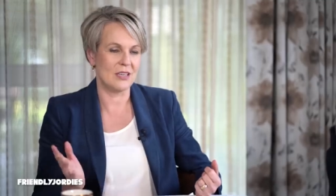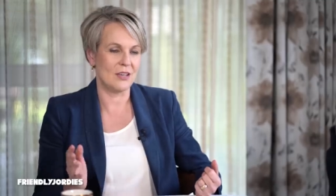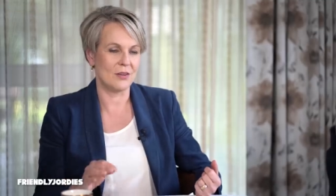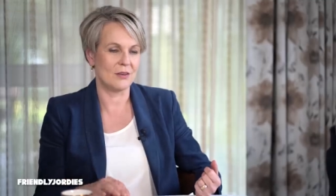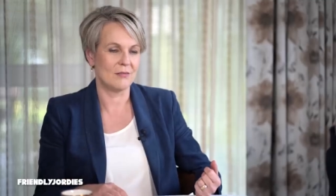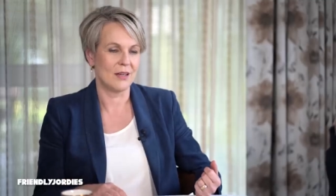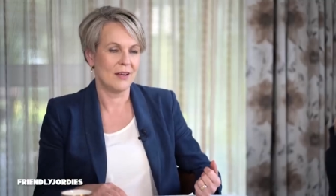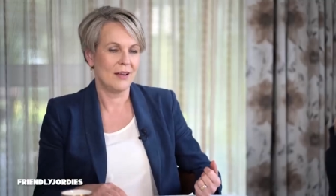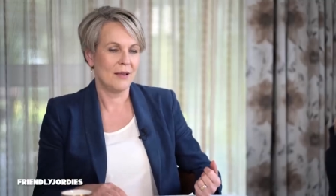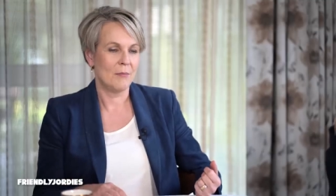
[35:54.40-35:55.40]
that you could
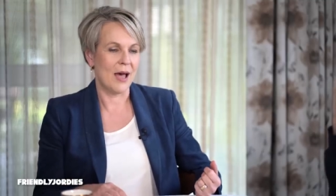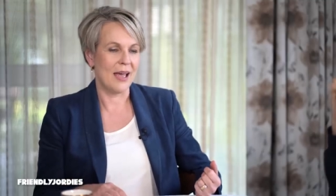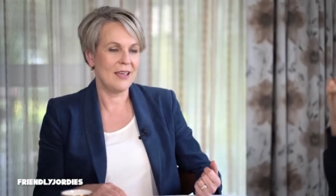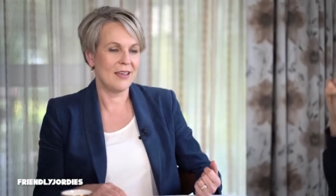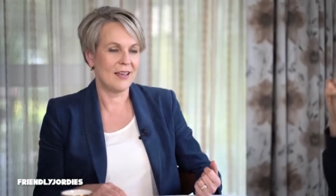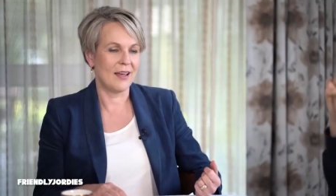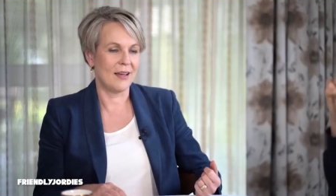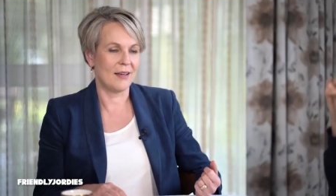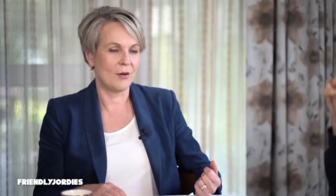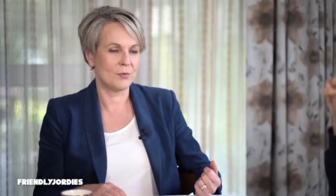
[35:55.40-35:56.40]
make,
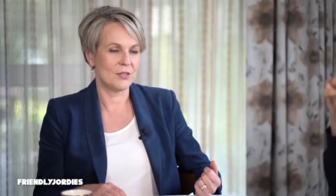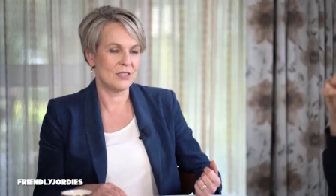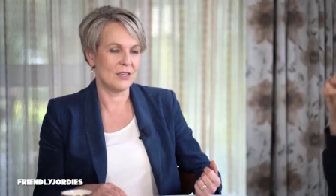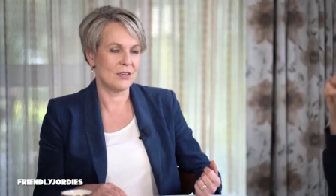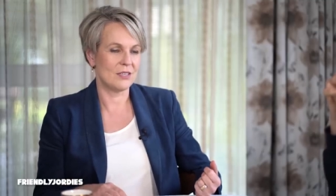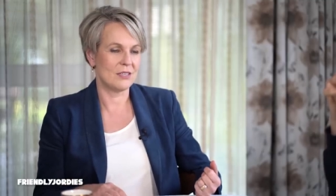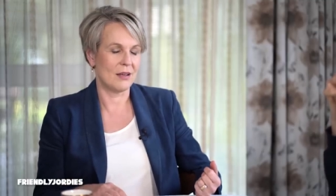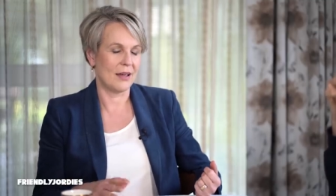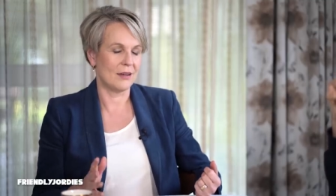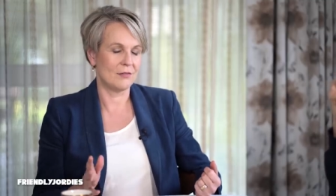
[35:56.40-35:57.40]
uh, options you could
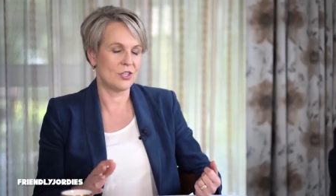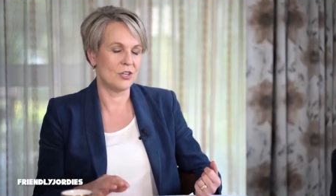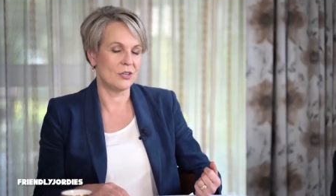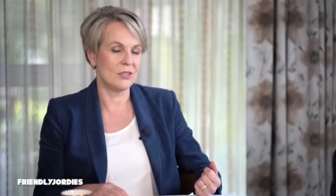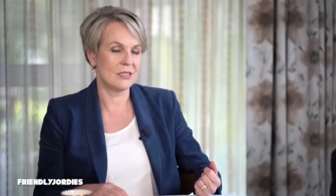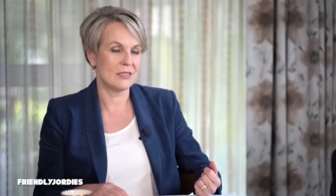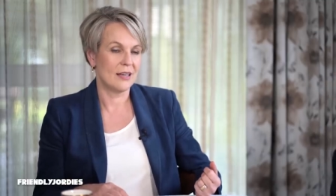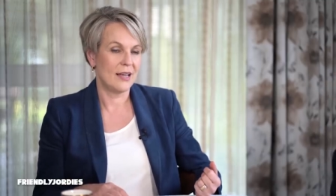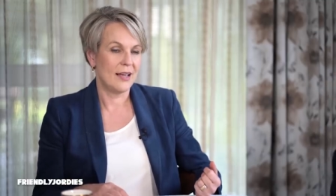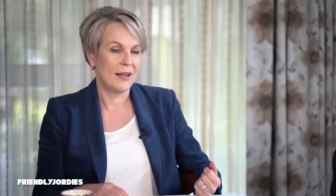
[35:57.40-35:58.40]
uh, choose,
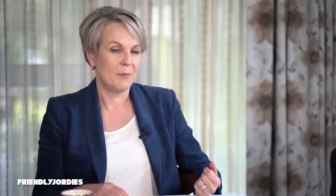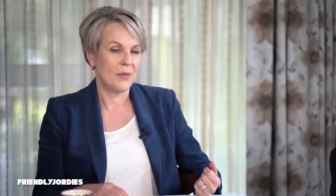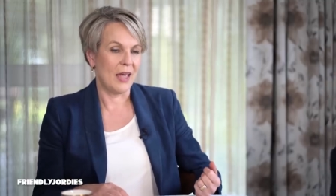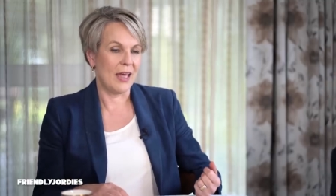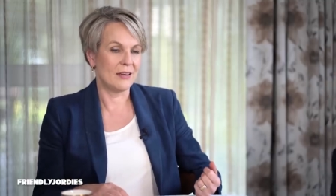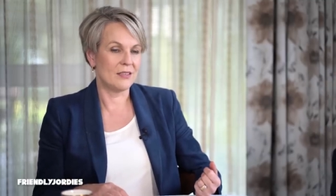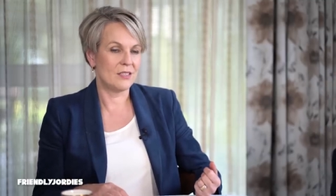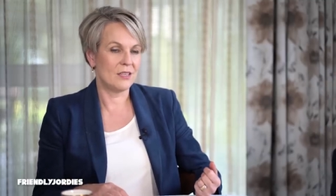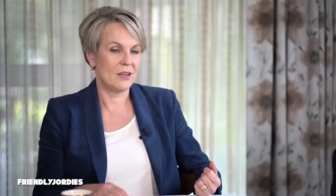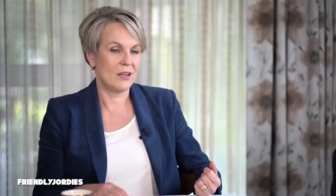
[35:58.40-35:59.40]

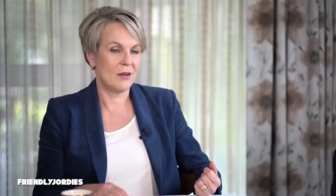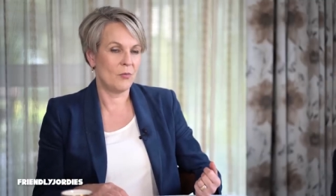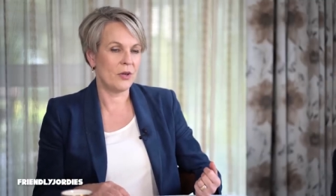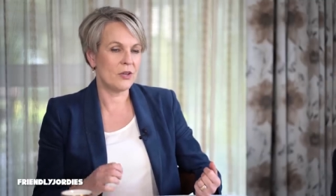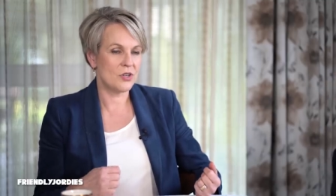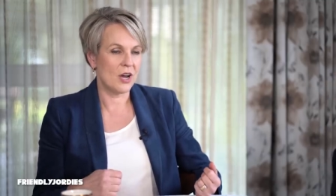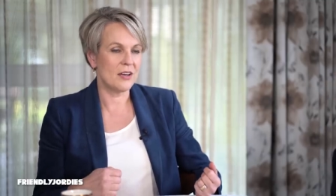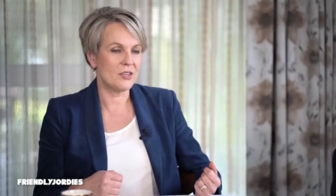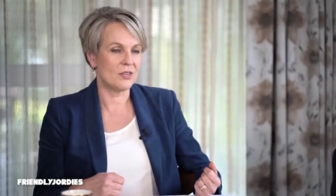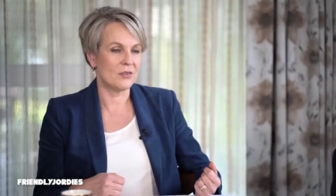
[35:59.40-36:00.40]
and what you're
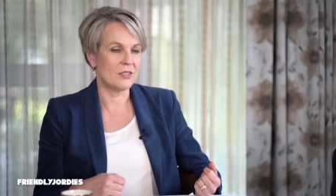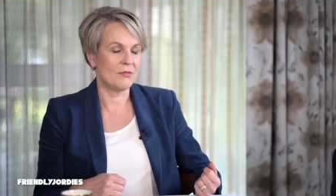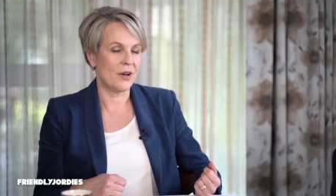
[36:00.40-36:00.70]
trying to do as a